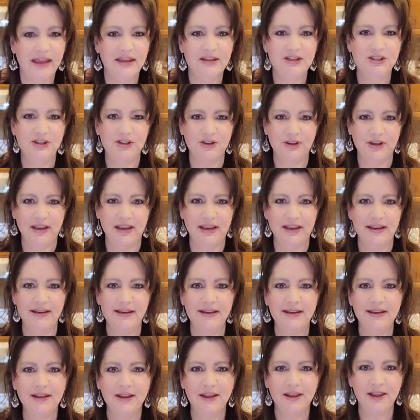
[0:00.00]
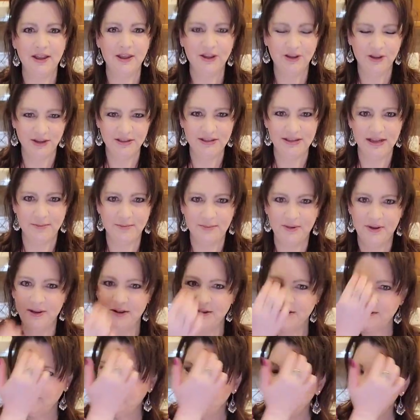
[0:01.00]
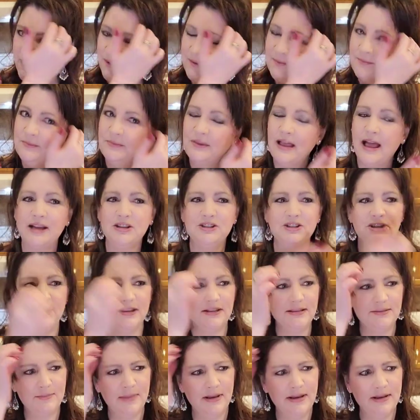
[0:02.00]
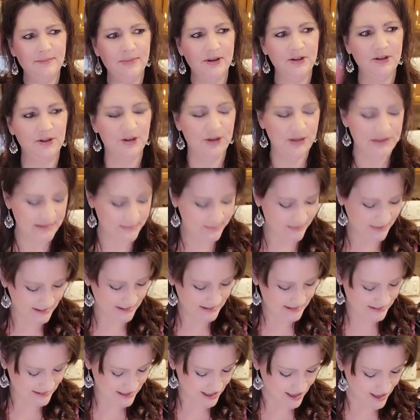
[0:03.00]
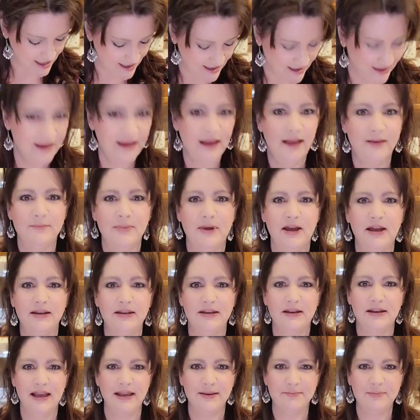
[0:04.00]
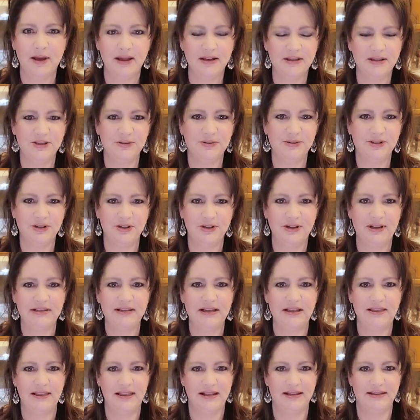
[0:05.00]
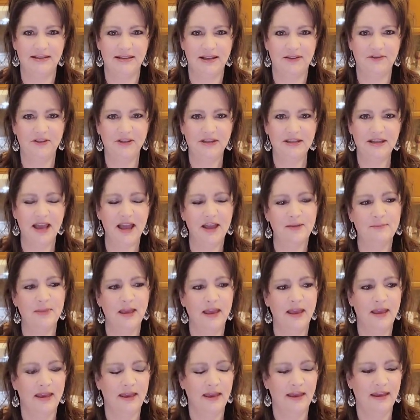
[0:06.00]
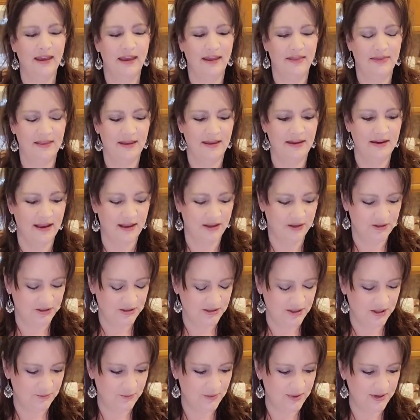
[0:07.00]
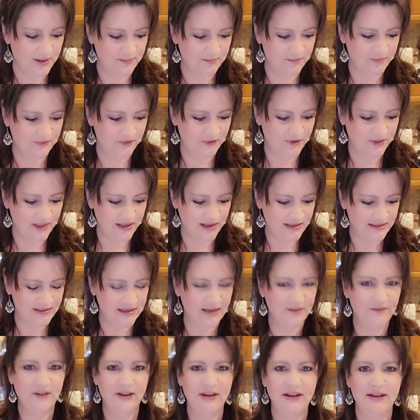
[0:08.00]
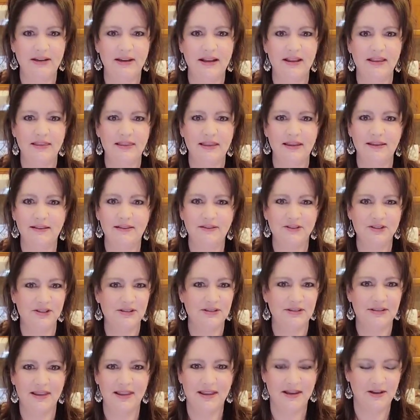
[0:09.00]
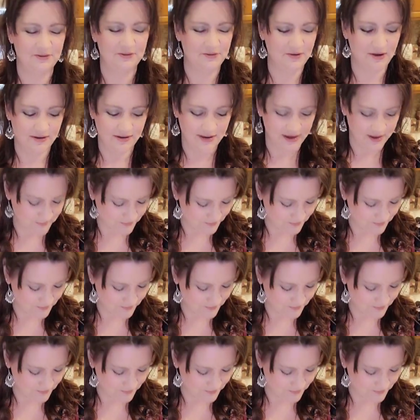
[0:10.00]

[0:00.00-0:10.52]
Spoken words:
turkey cooked up from, actually this might have been Christmas. I'd bought 2 turkeys at Thanksgiving time, and then I cooked the one up for Thanksgiving, and I think just later on I